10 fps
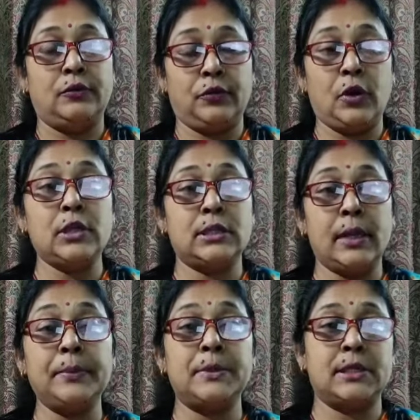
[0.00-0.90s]
for
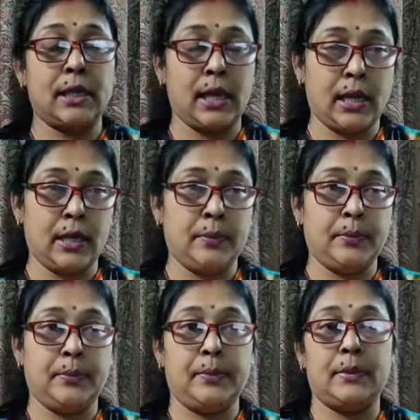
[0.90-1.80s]
some
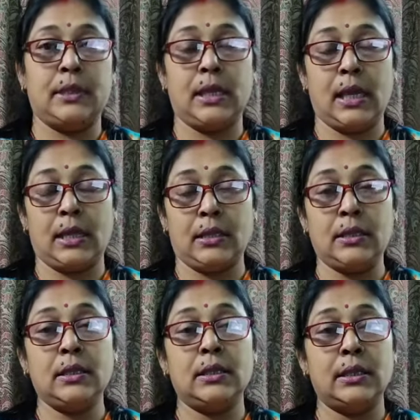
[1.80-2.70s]
time.
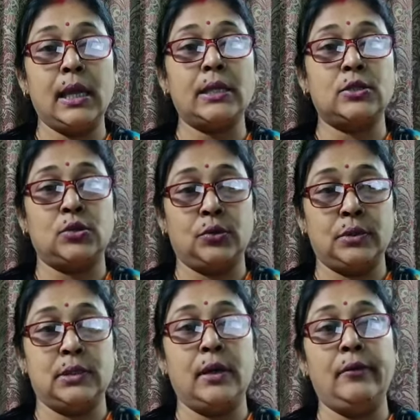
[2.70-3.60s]
Then they
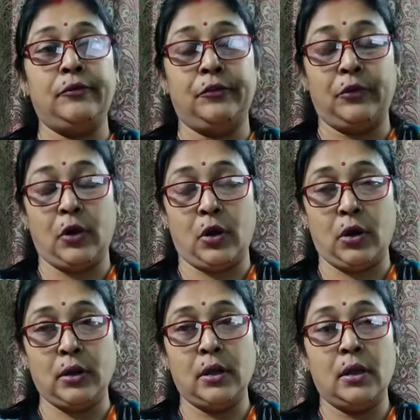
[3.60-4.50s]
took the
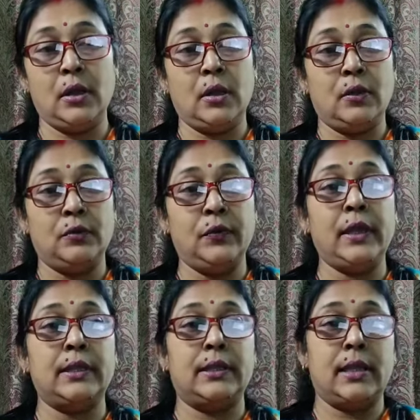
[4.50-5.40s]
frog
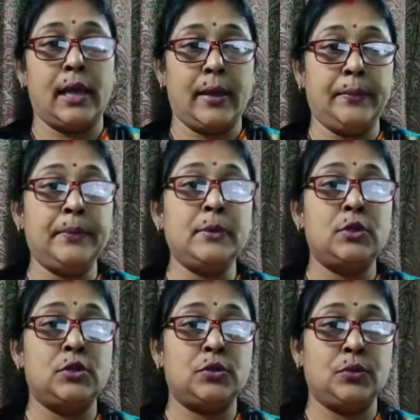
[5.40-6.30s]
with them
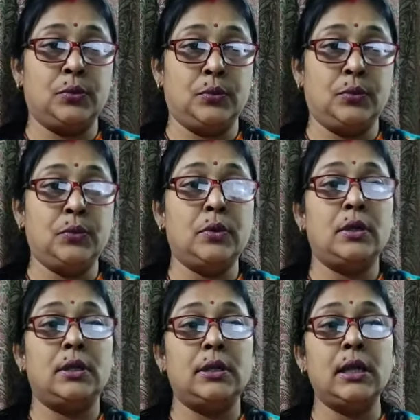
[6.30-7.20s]
to
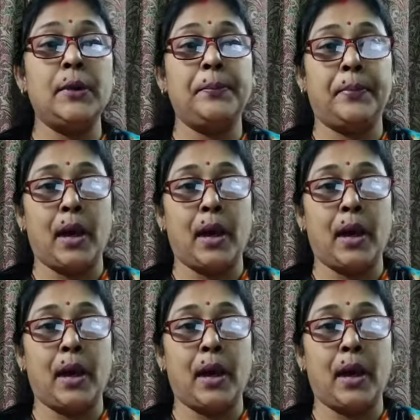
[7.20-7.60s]
the